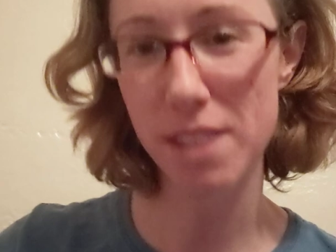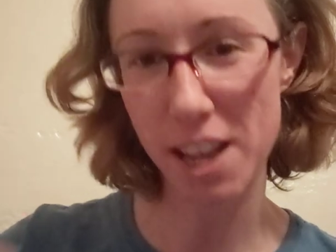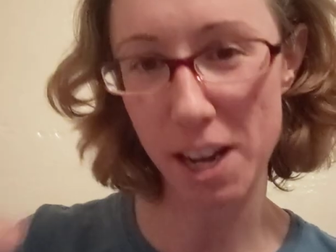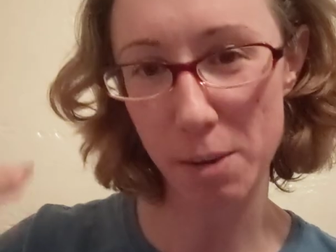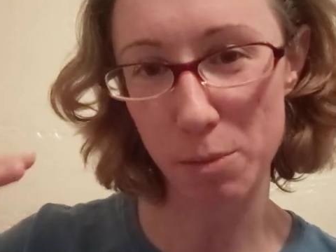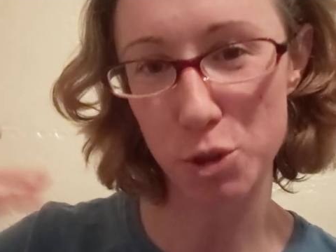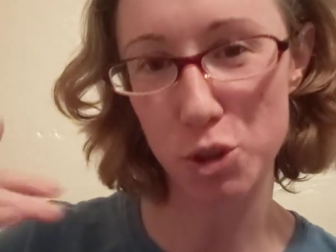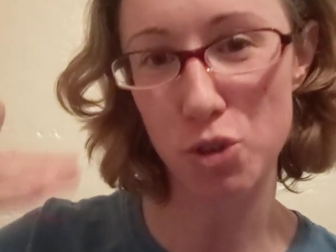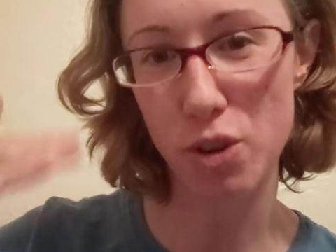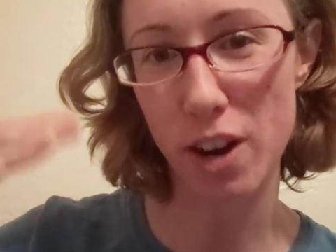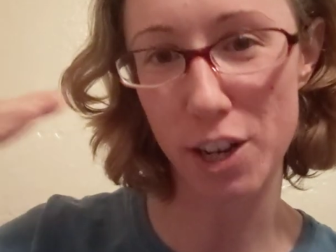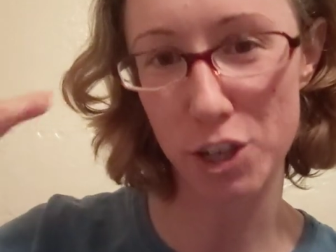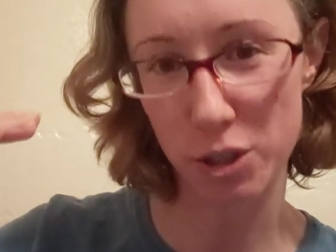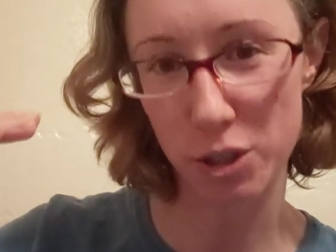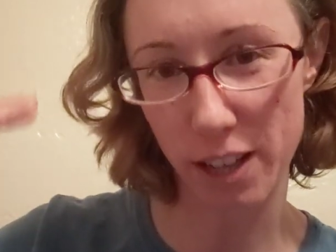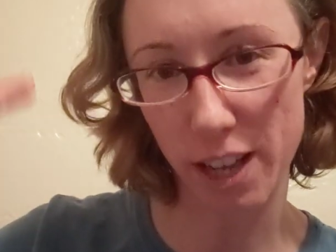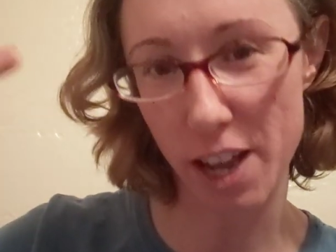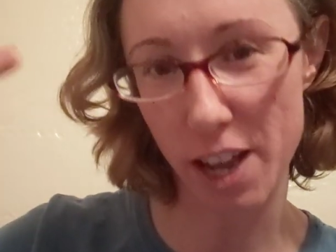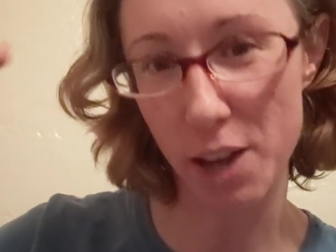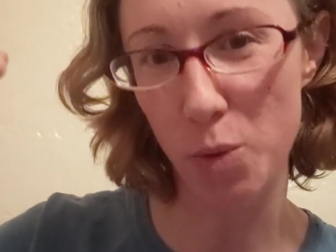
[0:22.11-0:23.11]
and I'm just
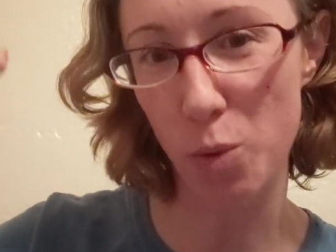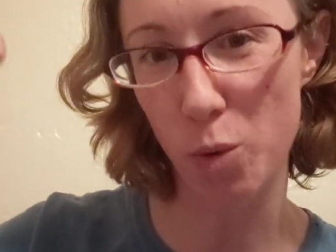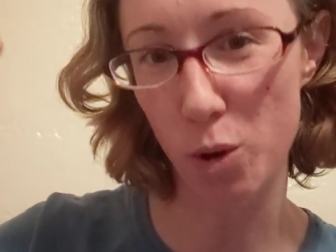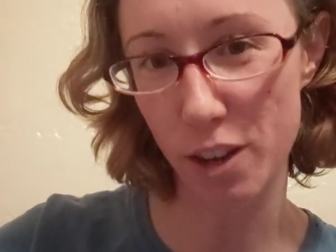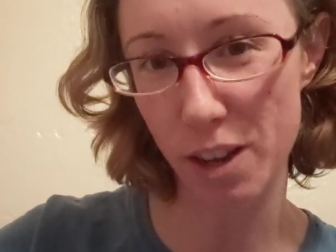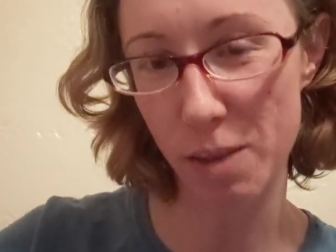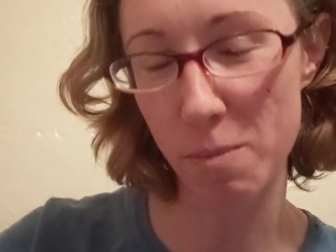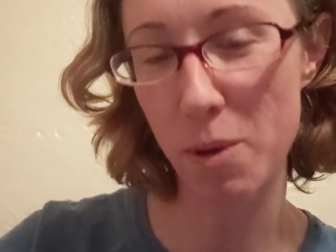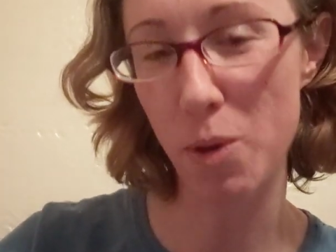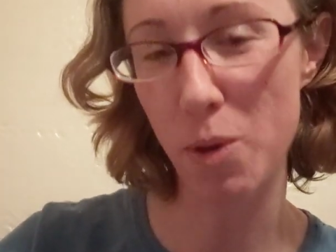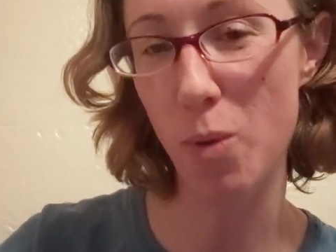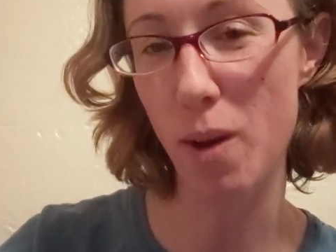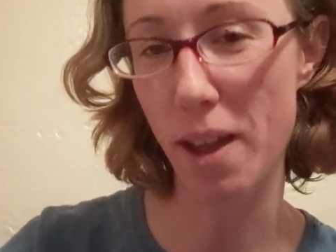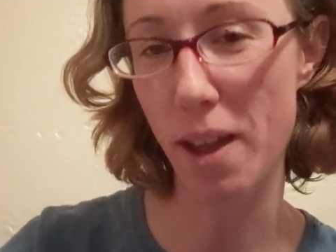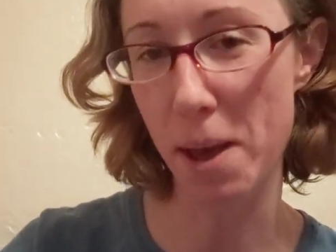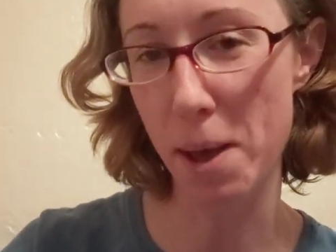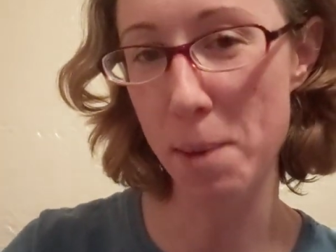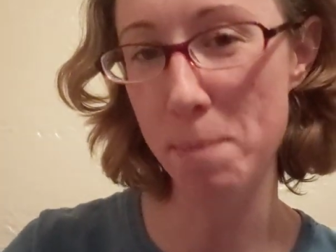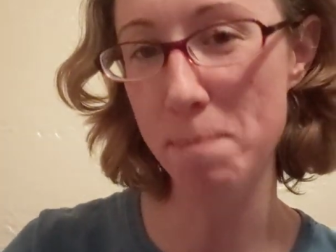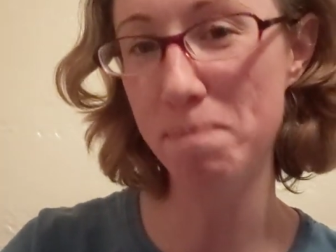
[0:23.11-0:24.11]
gradually kind of working my way
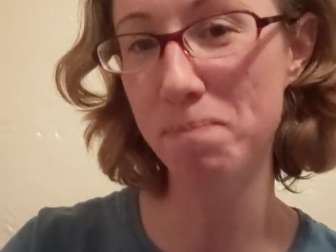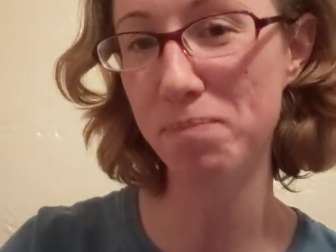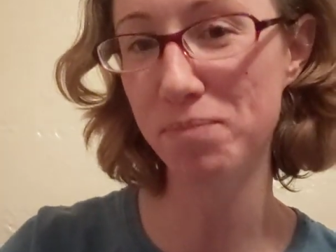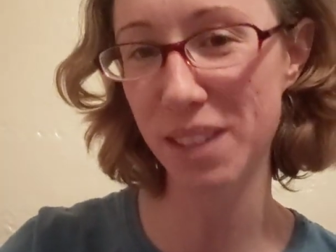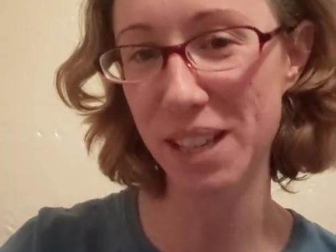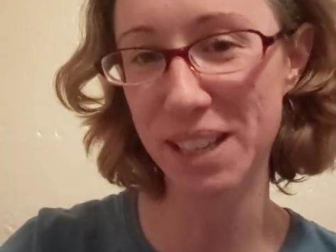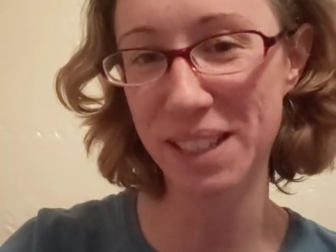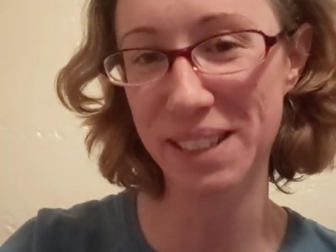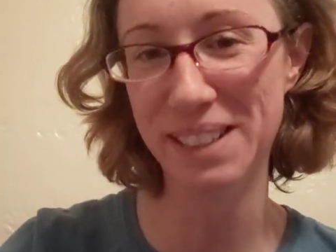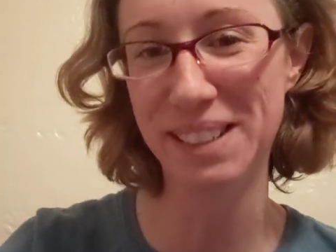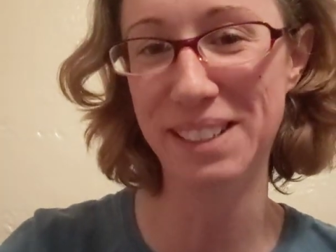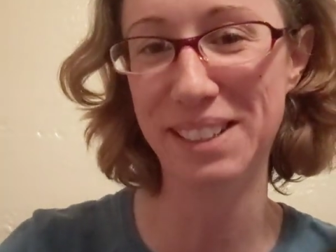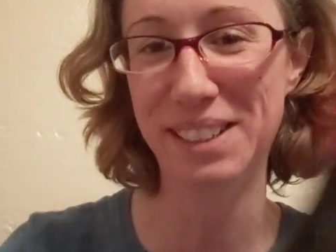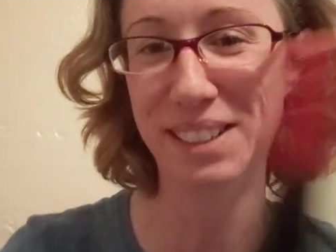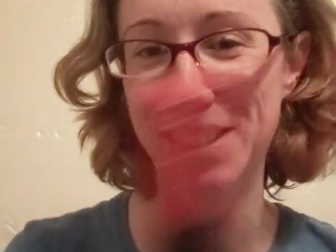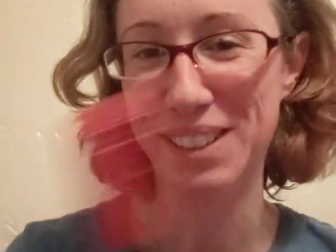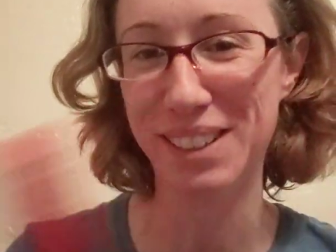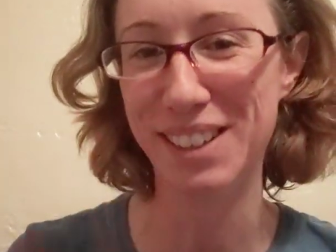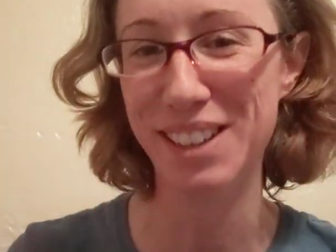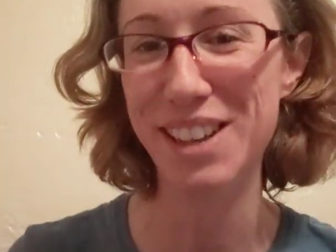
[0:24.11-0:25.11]
up.
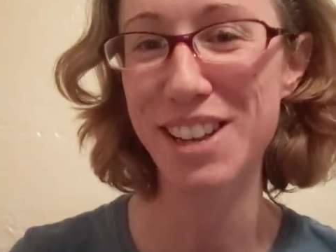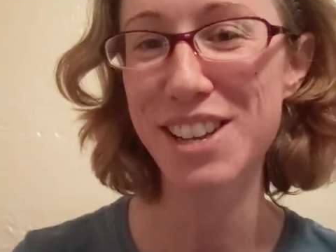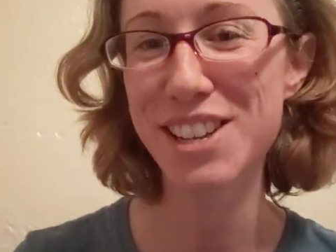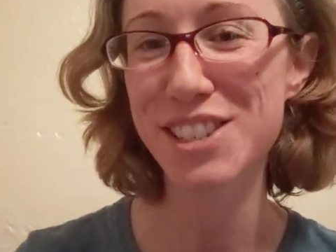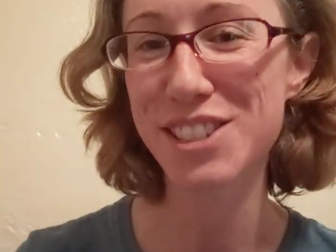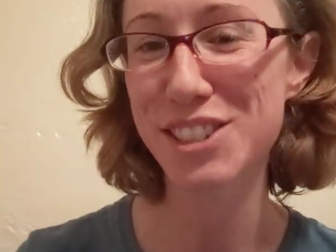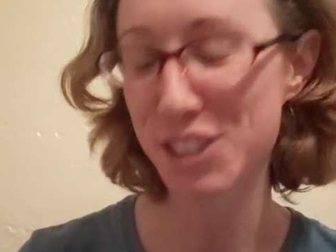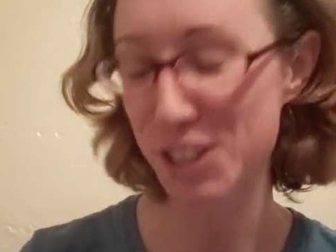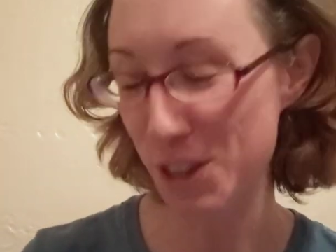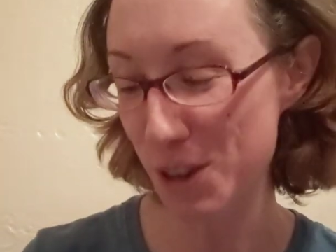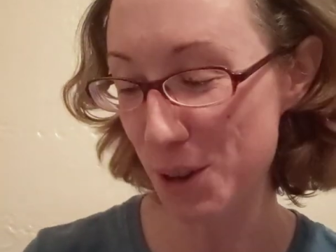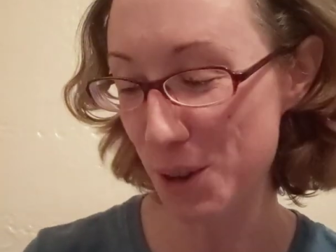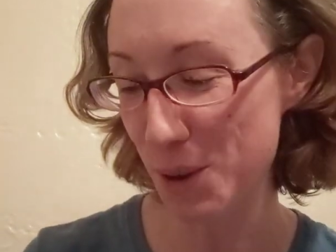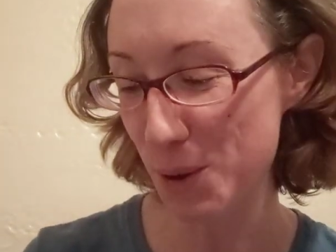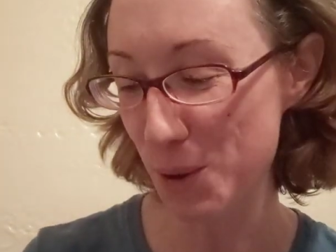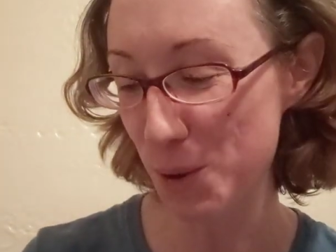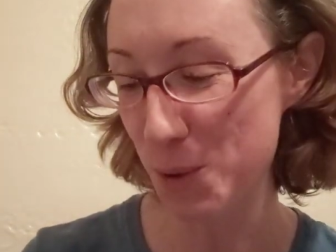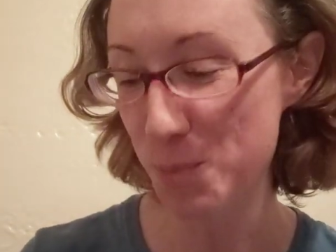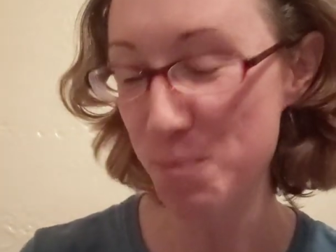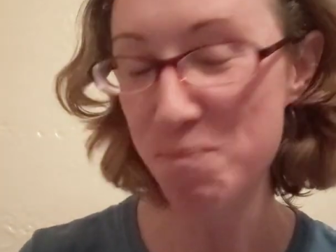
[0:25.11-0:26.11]

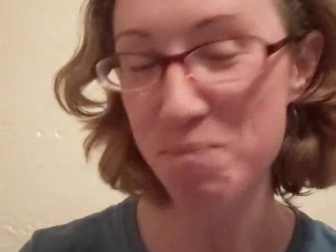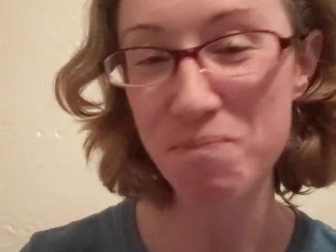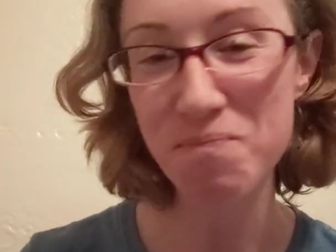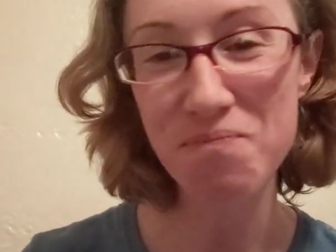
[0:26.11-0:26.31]
So